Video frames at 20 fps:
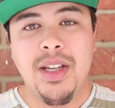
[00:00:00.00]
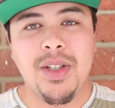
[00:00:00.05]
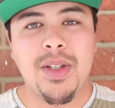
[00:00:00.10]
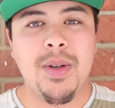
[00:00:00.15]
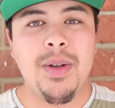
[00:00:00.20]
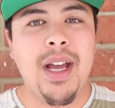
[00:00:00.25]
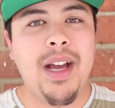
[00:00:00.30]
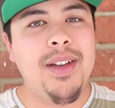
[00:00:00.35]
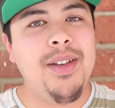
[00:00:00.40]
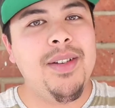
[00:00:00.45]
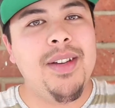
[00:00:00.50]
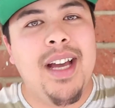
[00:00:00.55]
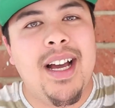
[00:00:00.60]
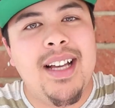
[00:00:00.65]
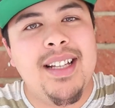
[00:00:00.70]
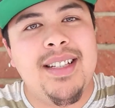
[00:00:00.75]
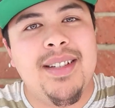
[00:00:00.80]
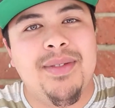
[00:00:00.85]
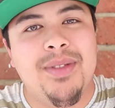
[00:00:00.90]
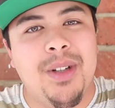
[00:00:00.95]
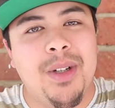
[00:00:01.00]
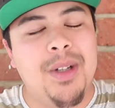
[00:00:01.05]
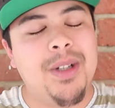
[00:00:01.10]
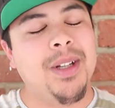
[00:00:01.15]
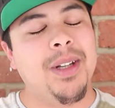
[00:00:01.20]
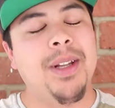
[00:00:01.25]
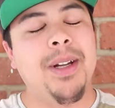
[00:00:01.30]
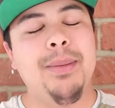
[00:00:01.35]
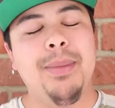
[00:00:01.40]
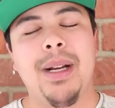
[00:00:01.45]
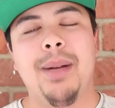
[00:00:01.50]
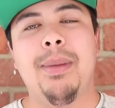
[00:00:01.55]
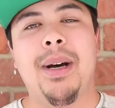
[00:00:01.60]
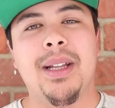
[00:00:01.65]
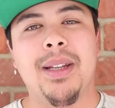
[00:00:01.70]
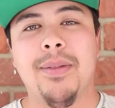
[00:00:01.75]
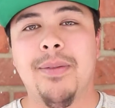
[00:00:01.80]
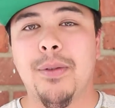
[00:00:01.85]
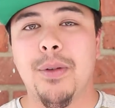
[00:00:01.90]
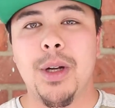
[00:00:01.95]
So now you guys have learned a little bit
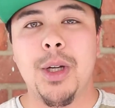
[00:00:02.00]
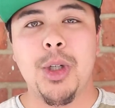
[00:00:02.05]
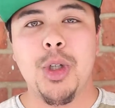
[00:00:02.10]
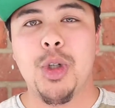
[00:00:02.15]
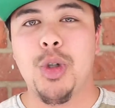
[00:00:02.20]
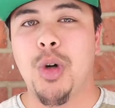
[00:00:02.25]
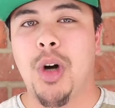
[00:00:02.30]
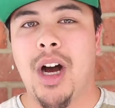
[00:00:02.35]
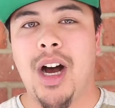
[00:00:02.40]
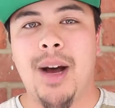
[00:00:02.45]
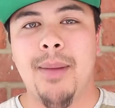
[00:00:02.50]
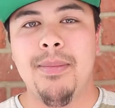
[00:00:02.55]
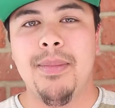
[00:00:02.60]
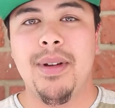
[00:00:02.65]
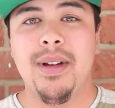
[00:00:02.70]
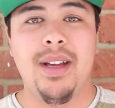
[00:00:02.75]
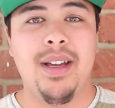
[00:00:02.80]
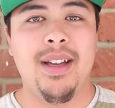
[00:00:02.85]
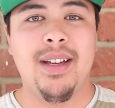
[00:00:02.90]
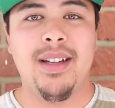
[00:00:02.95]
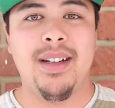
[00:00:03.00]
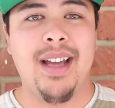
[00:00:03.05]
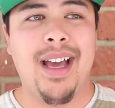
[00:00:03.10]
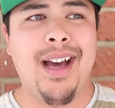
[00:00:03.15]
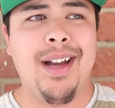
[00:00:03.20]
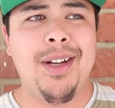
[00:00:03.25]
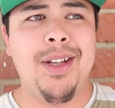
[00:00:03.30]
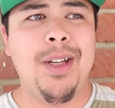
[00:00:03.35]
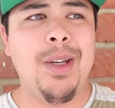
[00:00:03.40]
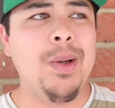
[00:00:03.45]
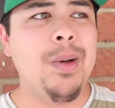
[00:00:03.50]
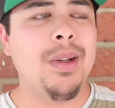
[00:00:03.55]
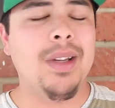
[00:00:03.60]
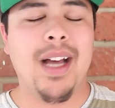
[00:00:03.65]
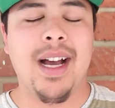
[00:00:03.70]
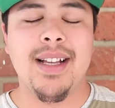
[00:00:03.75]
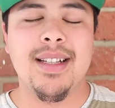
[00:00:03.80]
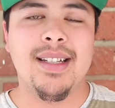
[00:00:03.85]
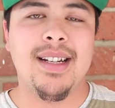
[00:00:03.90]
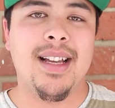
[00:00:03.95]
about the French drop and how to
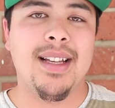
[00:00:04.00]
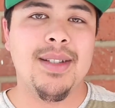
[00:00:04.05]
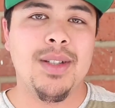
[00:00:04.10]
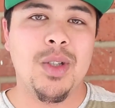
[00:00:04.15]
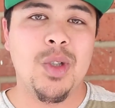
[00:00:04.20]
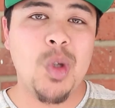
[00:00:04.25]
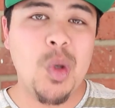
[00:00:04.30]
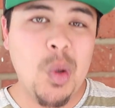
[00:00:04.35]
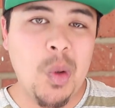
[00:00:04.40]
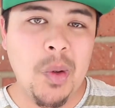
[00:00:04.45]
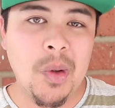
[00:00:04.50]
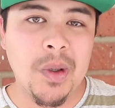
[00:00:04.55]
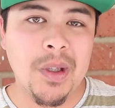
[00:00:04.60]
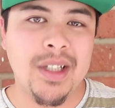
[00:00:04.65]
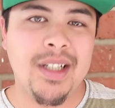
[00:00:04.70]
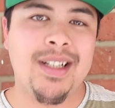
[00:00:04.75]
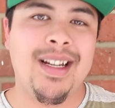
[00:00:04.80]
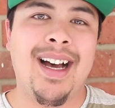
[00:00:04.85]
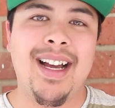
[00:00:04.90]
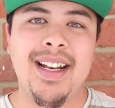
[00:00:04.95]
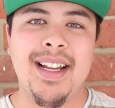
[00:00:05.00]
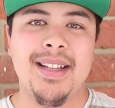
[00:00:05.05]
utilize it as a tool and not